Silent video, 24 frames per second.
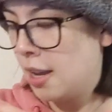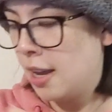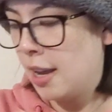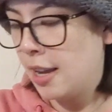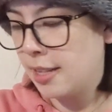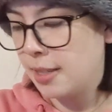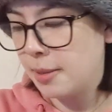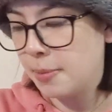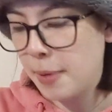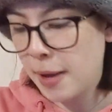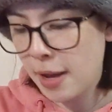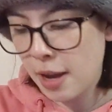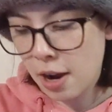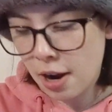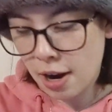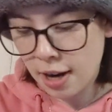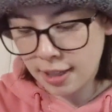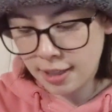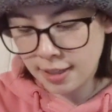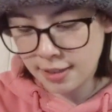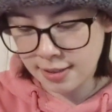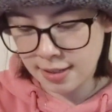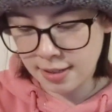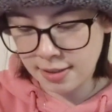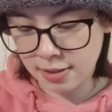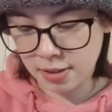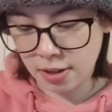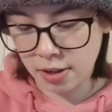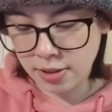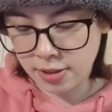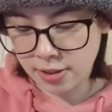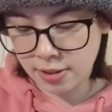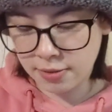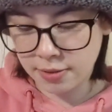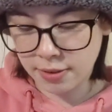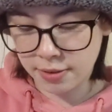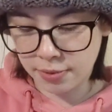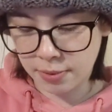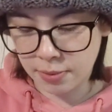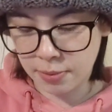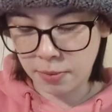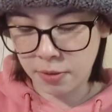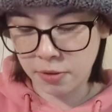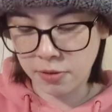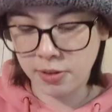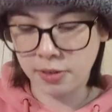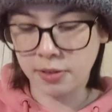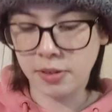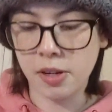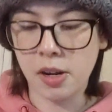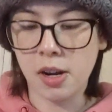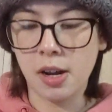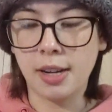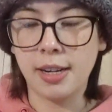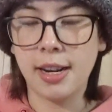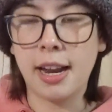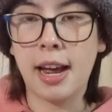It's a bit hard because there's lots of different balls of yarn